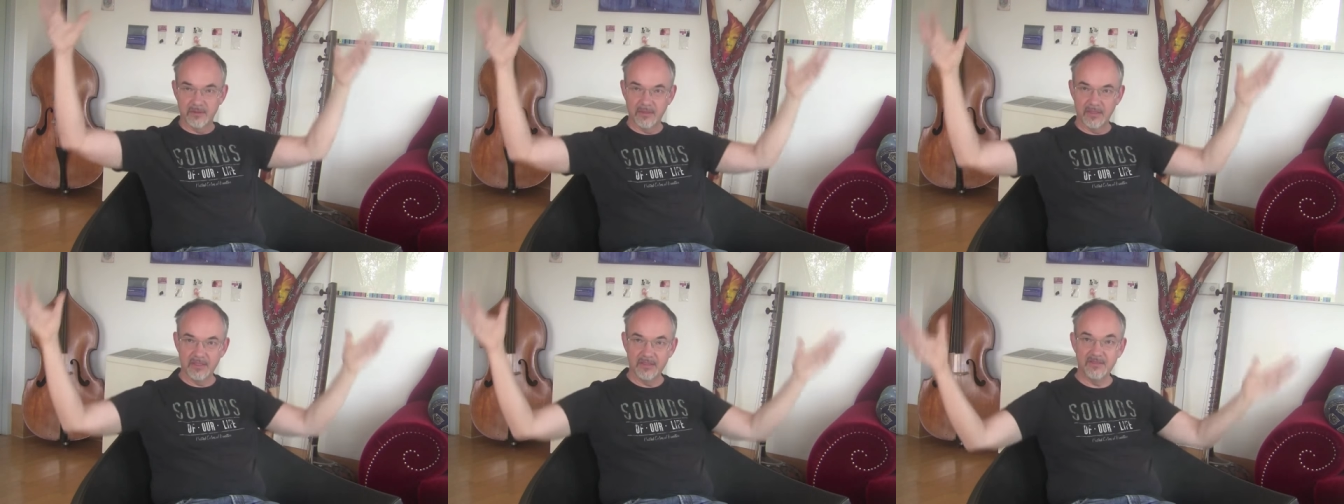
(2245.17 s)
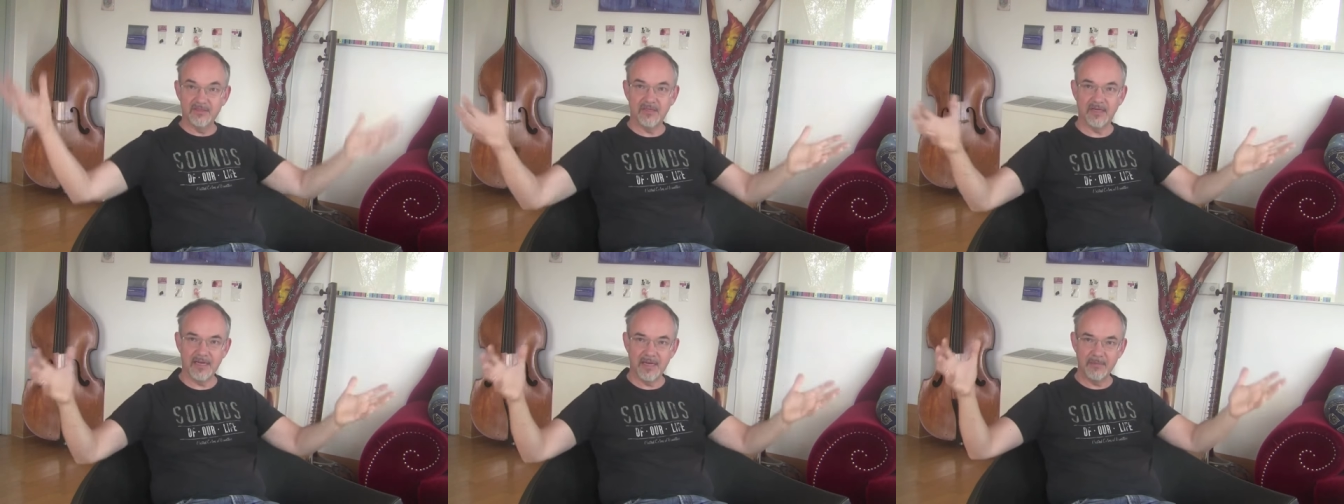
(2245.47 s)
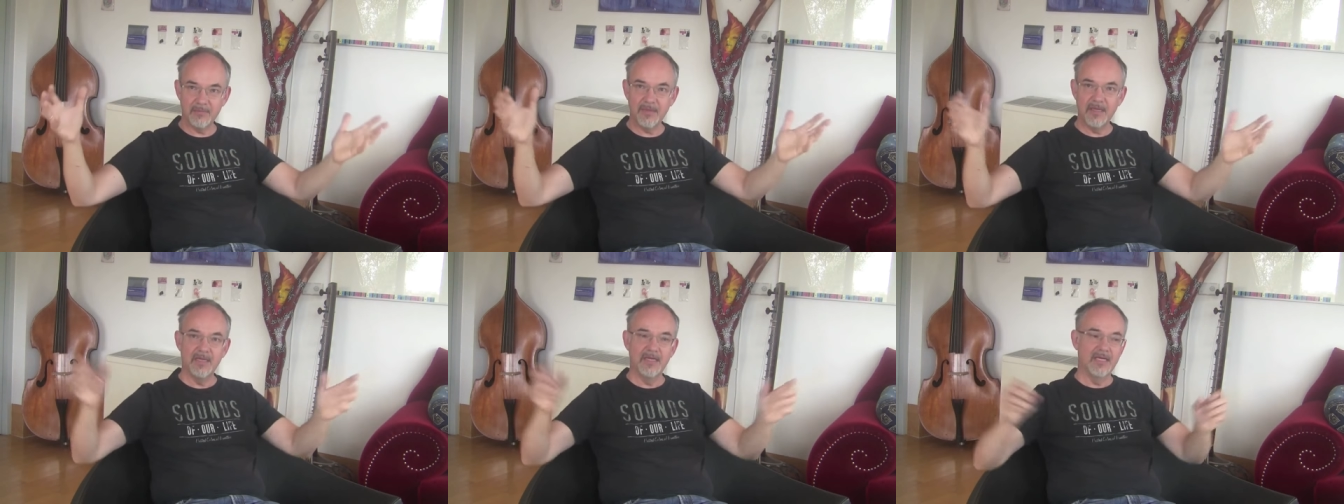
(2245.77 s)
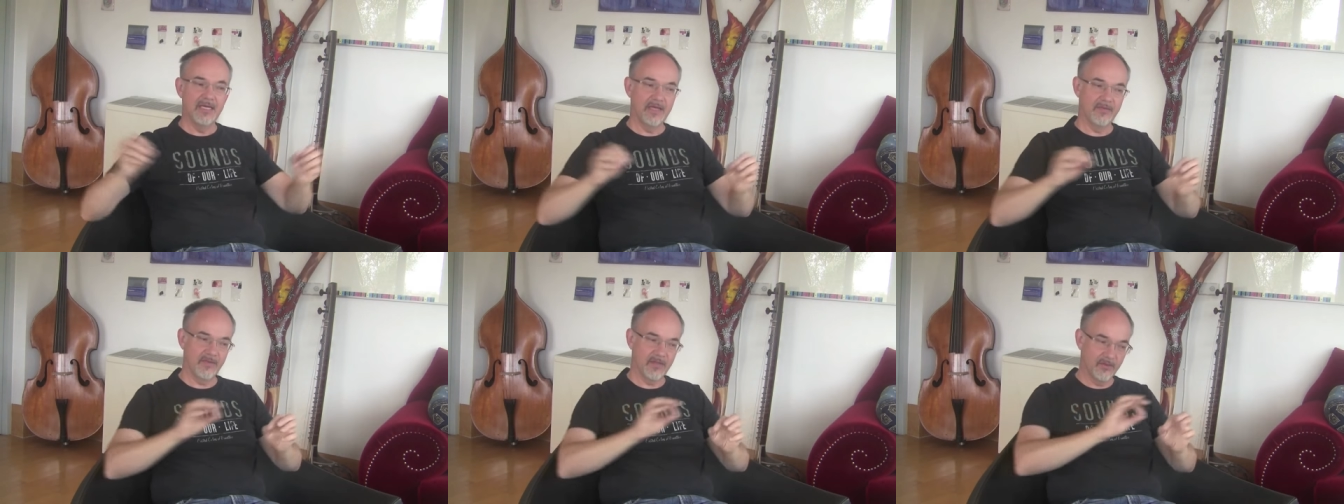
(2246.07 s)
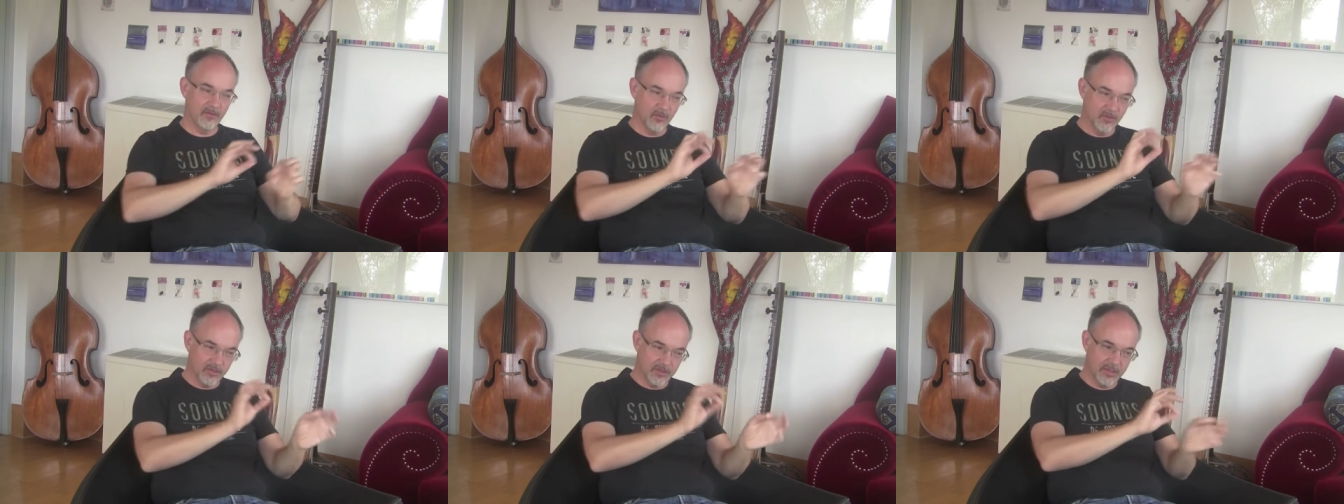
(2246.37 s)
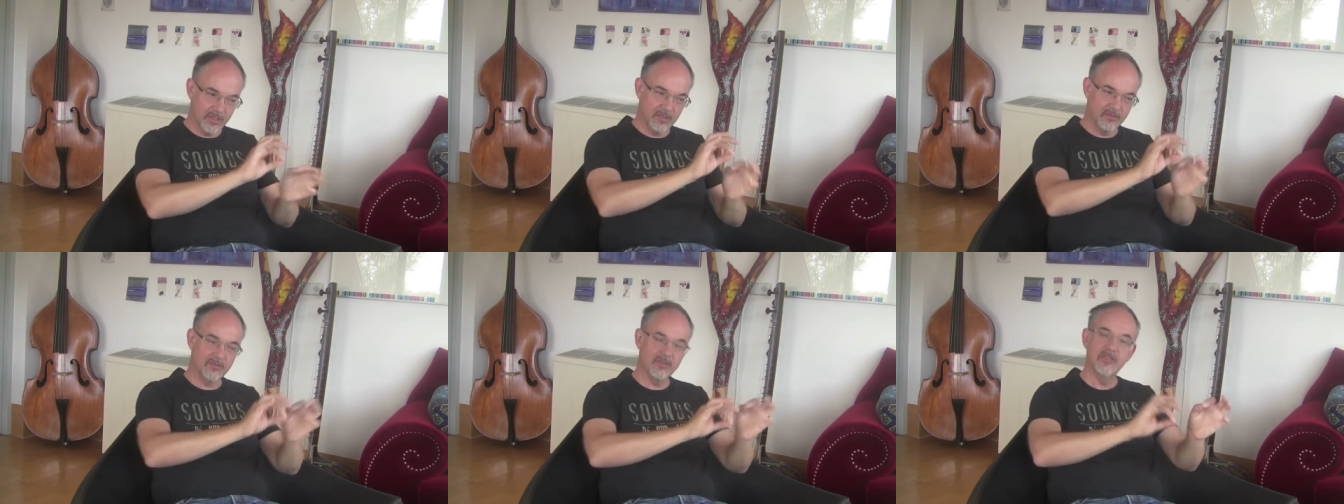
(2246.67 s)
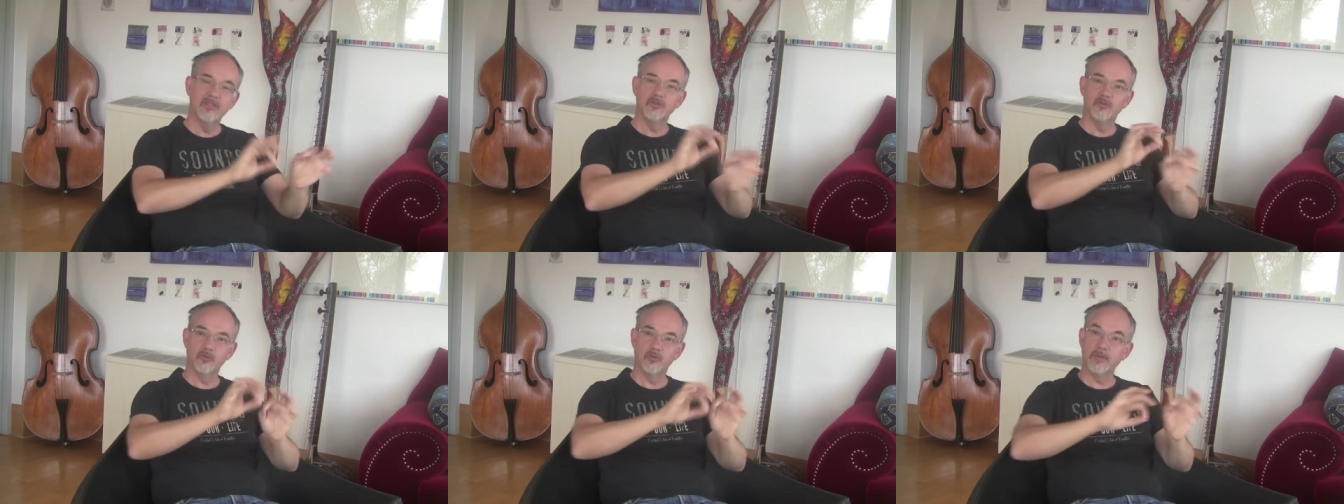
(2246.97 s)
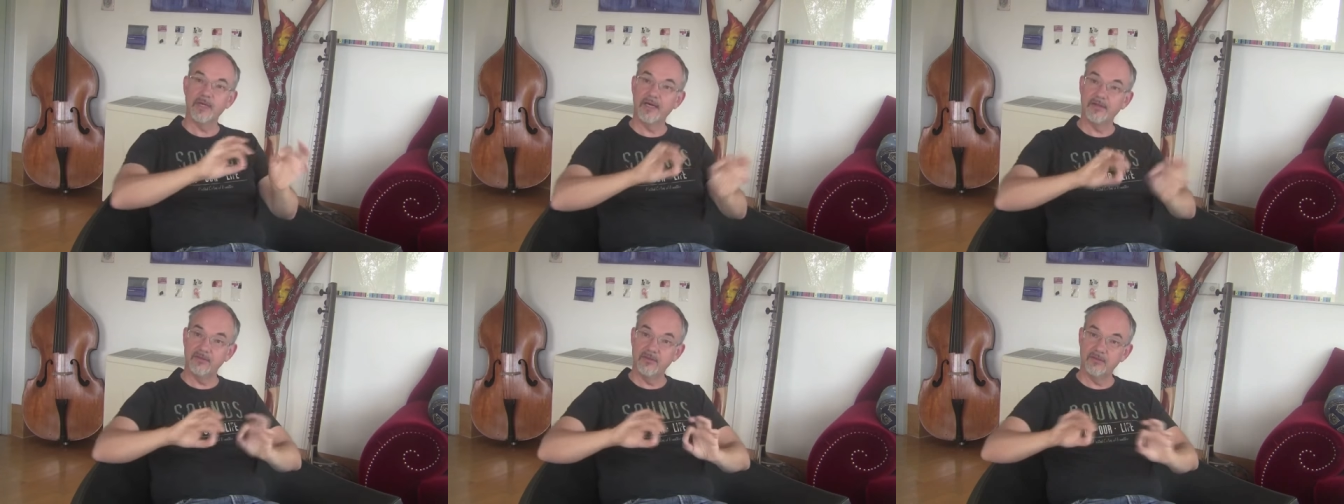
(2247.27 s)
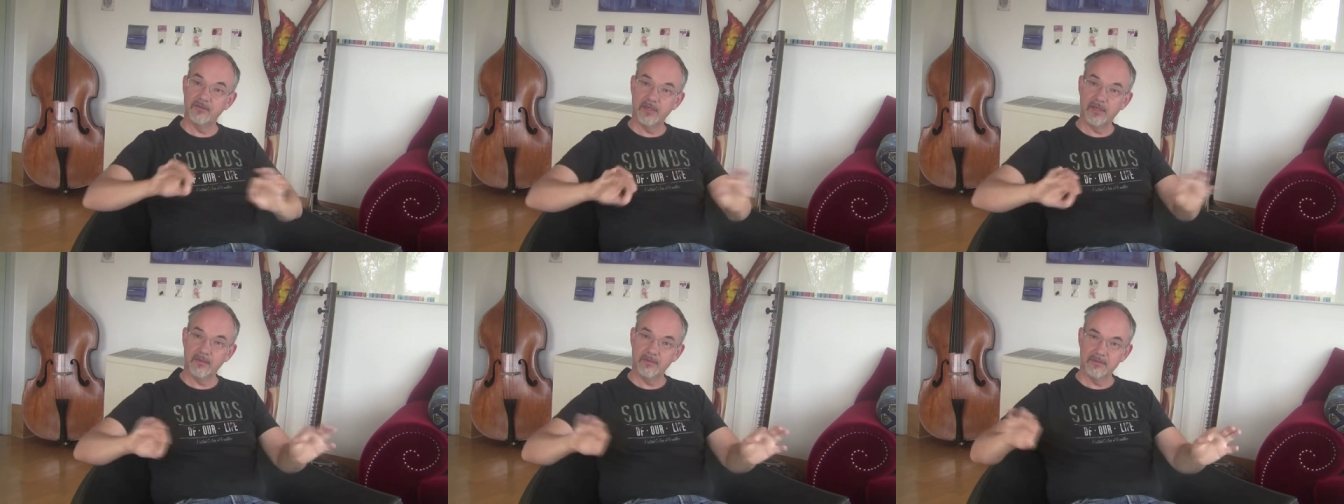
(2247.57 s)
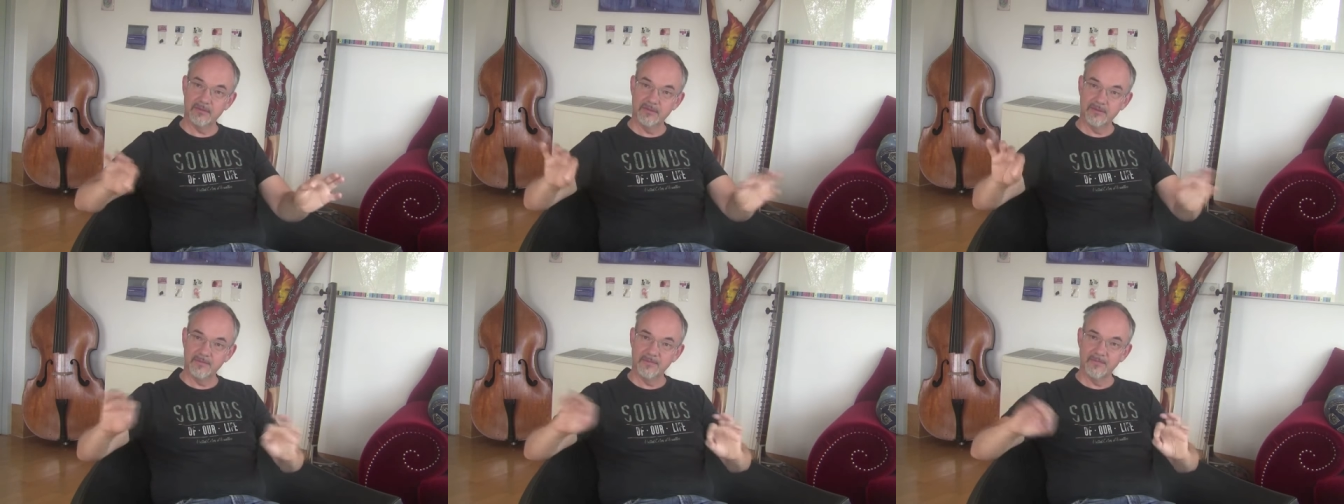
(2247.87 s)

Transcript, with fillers: in time and then you start to write it down.